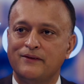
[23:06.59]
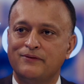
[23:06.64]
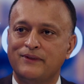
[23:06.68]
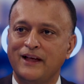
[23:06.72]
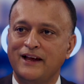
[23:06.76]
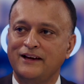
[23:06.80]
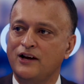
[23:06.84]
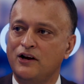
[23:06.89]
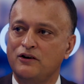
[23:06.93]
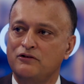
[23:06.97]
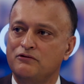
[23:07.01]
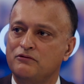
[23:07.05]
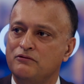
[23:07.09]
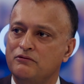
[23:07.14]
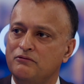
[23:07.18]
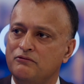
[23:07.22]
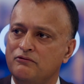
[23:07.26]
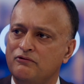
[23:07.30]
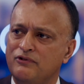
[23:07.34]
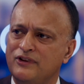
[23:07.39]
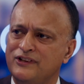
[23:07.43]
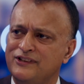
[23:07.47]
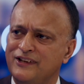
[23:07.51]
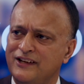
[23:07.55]
They don't
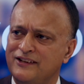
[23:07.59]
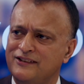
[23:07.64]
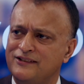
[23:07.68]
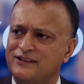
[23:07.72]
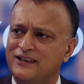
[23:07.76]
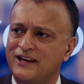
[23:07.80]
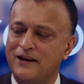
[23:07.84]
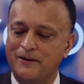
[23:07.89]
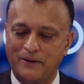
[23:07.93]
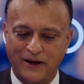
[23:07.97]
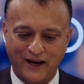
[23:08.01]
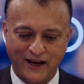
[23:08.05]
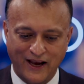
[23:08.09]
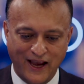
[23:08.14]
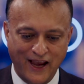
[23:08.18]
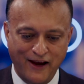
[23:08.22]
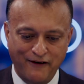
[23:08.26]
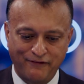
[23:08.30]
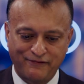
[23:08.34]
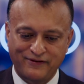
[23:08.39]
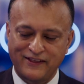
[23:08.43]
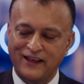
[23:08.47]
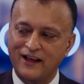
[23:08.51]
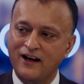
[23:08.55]
resist it.
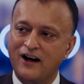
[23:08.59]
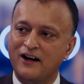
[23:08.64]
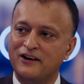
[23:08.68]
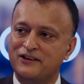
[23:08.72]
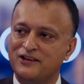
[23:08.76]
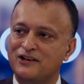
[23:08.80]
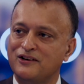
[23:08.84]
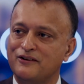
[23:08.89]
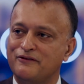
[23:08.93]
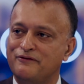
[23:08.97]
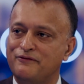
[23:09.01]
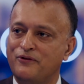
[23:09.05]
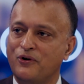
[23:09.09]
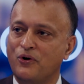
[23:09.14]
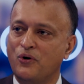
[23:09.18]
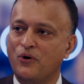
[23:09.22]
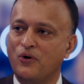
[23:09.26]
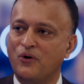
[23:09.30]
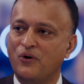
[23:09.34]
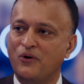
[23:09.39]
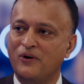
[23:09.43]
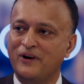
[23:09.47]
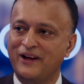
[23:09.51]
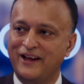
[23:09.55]
If the Article
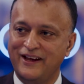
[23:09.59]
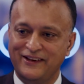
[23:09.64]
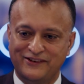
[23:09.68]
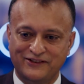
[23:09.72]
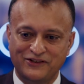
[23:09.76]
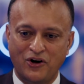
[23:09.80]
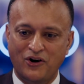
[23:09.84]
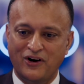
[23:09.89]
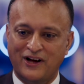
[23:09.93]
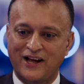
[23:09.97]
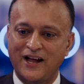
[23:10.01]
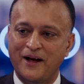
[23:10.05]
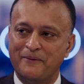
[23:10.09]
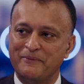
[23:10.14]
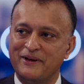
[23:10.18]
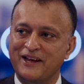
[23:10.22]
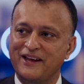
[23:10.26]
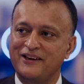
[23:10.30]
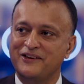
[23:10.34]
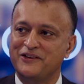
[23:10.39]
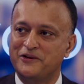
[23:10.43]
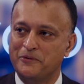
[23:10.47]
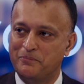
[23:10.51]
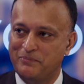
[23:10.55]
4 is not coming
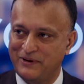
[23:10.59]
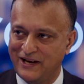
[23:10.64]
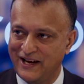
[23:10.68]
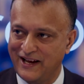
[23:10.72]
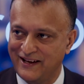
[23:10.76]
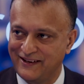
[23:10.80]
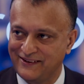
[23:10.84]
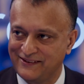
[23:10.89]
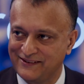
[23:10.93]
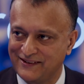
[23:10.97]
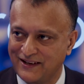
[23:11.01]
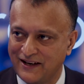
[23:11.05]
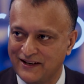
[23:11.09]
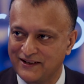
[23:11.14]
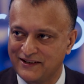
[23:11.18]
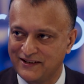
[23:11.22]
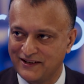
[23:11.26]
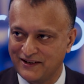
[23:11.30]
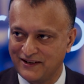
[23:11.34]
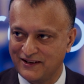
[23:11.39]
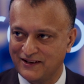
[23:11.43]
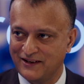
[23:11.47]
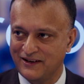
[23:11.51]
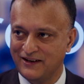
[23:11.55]
into place
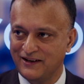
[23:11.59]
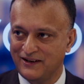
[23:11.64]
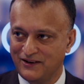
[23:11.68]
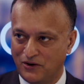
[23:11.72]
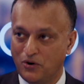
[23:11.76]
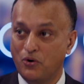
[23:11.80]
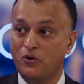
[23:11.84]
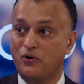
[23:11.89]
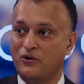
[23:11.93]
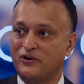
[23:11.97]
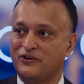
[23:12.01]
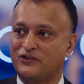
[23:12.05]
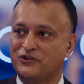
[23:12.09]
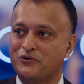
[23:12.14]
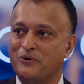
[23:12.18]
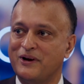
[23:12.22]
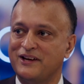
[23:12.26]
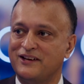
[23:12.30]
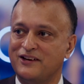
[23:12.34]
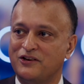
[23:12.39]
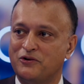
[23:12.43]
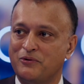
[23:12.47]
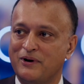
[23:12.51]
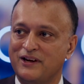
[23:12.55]
until August
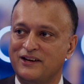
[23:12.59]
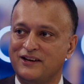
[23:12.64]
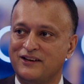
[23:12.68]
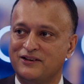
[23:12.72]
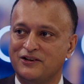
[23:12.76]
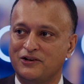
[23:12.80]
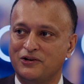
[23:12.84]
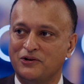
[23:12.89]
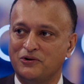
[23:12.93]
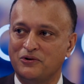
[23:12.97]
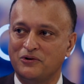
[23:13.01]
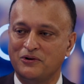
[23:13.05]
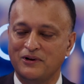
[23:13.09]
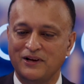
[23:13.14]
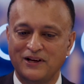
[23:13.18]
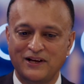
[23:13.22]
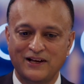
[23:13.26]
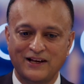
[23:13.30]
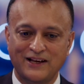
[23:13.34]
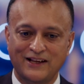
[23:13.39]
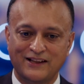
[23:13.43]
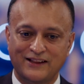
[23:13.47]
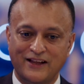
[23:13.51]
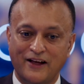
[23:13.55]
2022,
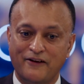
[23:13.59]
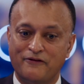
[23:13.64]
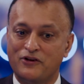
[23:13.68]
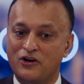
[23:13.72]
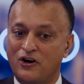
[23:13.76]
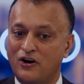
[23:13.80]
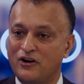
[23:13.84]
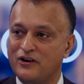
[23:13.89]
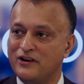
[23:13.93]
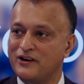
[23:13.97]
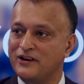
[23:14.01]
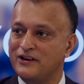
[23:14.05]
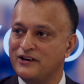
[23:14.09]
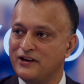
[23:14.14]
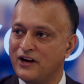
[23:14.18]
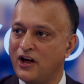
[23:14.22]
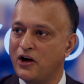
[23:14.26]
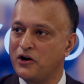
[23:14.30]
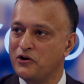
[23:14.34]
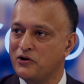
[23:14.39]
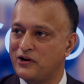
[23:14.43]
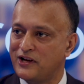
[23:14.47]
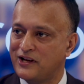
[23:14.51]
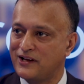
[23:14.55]
they've got
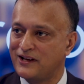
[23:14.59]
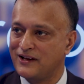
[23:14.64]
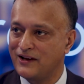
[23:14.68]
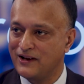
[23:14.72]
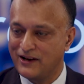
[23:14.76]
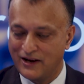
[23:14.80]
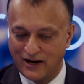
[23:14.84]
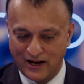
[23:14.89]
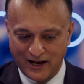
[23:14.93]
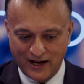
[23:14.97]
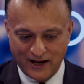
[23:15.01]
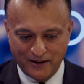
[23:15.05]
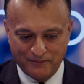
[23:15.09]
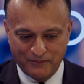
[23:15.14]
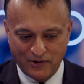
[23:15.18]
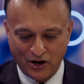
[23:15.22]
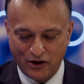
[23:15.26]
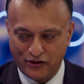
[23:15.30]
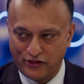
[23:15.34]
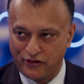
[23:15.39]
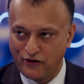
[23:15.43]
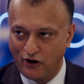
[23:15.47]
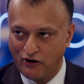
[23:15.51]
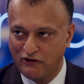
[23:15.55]
no
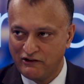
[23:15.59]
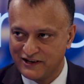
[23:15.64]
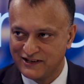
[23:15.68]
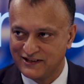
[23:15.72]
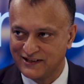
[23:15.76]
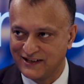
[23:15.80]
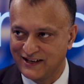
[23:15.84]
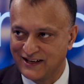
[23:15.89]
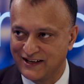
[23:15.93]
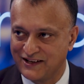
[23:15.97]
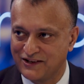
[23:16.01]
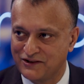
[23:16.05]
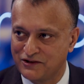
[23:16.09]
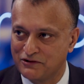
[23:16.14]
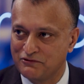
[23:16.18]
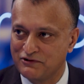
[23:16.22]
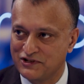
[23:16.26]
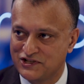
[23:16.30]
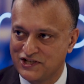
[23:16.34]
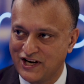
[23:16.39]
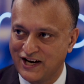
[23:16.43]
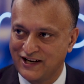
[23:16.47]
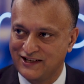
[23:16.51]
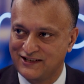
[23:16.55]
authority to
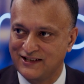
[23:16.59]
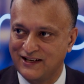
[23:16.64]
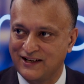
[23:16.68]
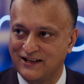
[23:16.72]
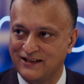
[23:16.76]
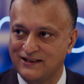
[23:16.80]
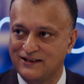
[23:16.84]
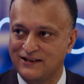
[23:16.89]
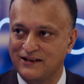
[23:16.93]
reject it.